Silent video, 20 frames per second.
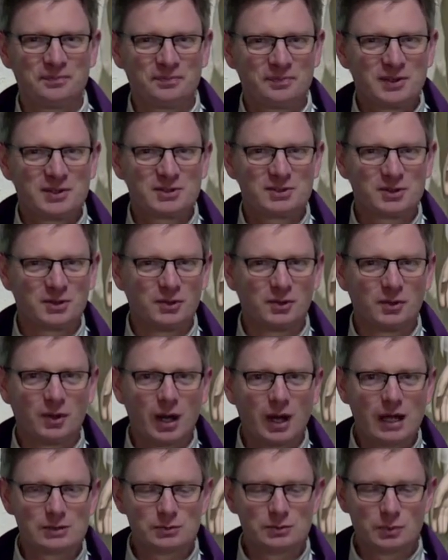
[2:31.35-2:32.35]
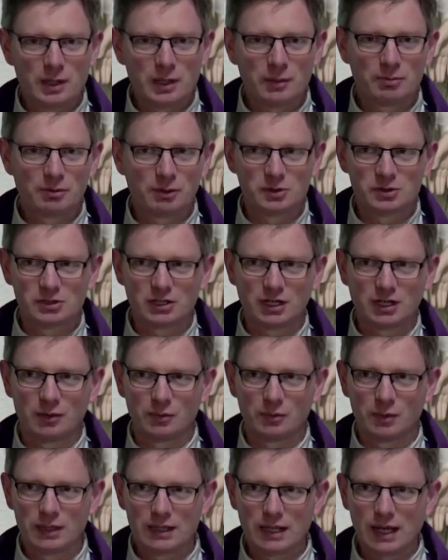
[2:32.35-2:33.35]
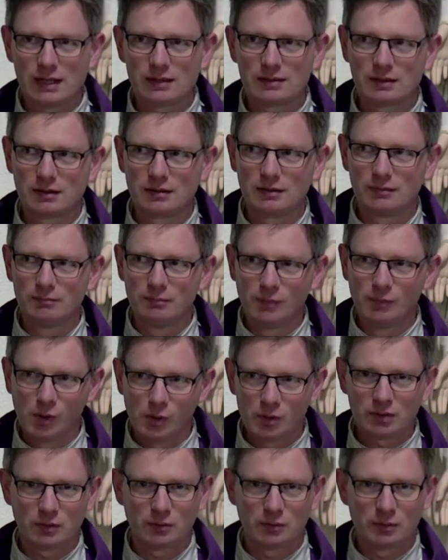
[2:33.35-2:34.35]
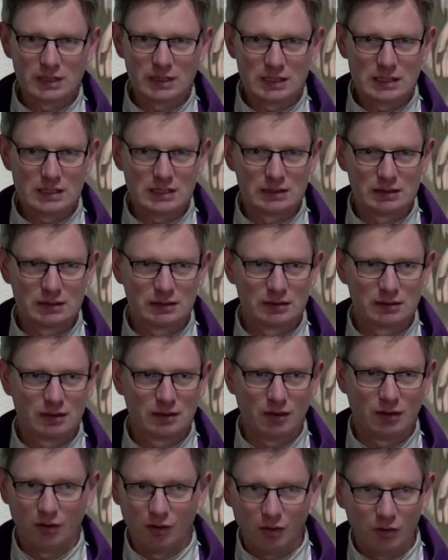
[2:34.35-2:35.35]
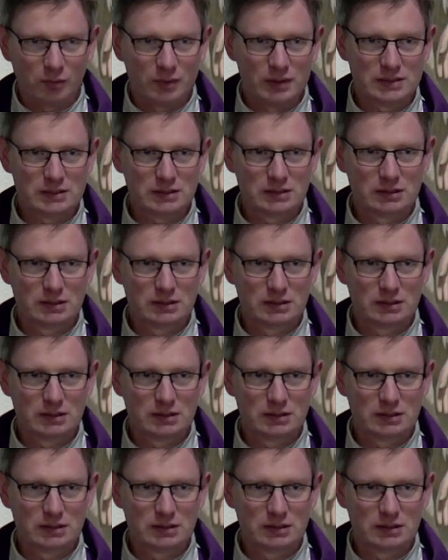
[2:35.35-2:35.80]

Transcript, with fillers: So as we approach God, we get more than we need, always.